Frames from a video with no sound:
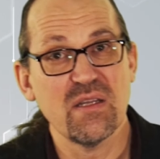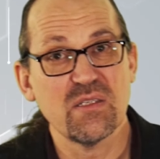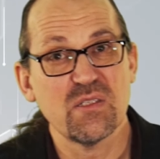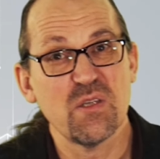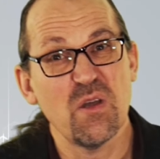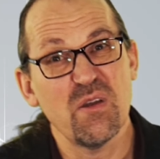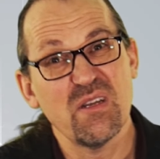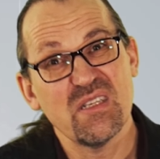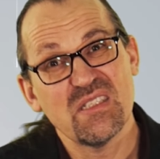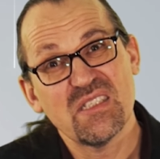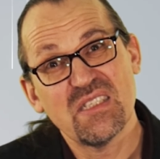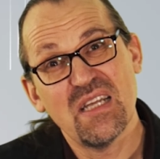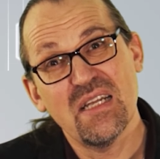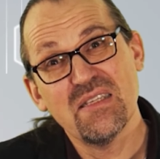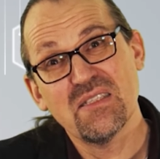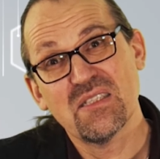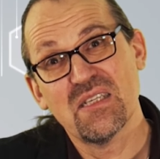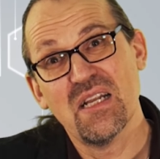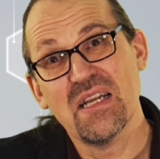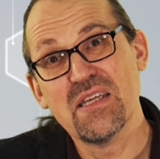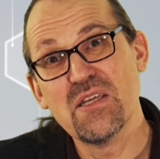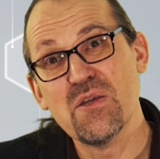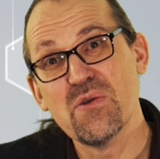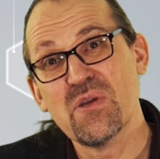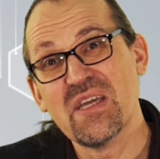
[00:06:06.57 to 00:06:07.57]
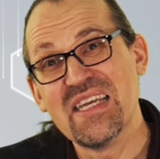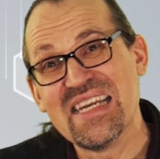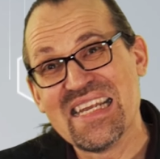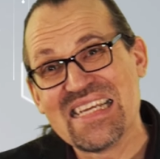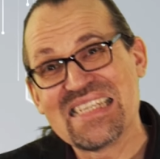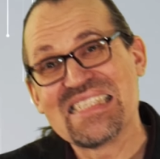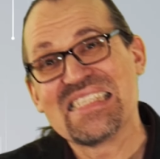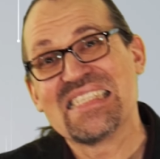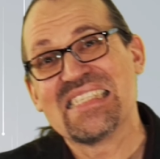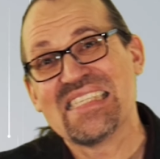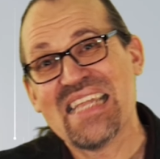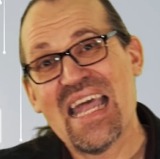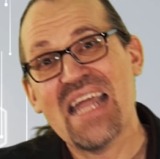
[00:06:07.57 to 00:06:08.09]
So essentially you can
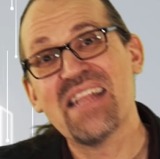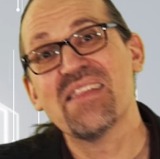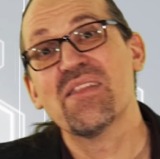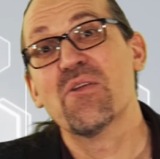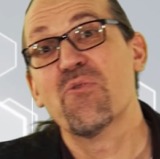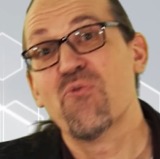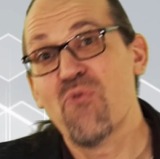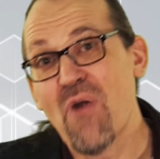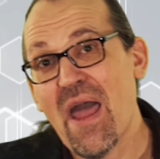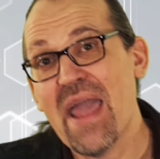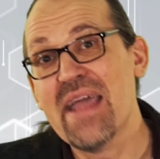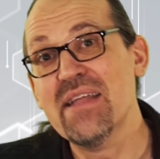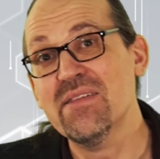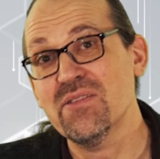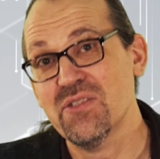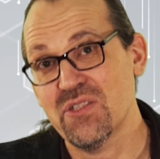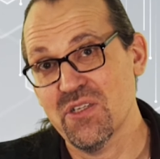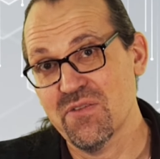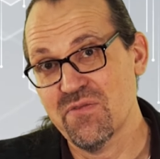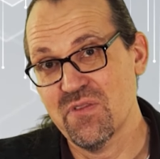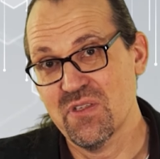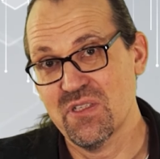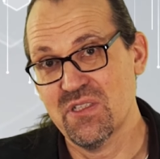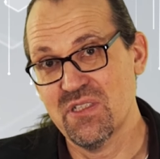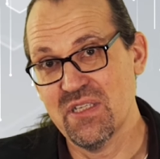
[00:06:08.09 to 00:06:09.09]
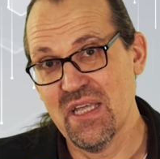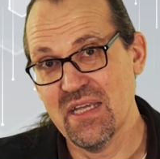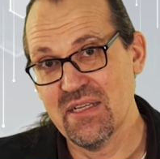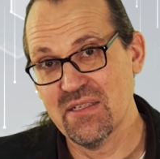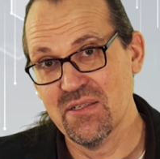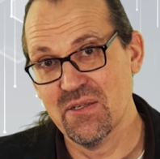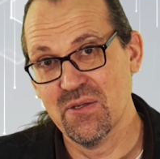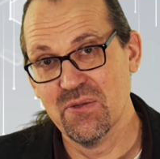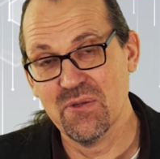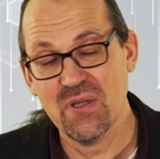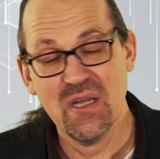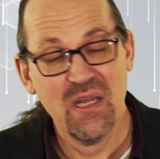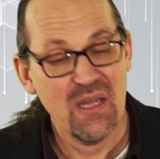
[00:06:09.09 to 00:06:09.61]
extend the range of the
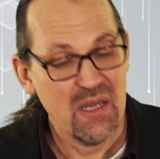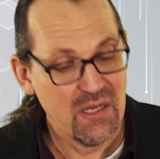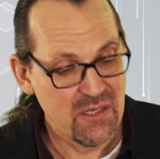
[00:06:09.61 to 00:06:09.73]
signal.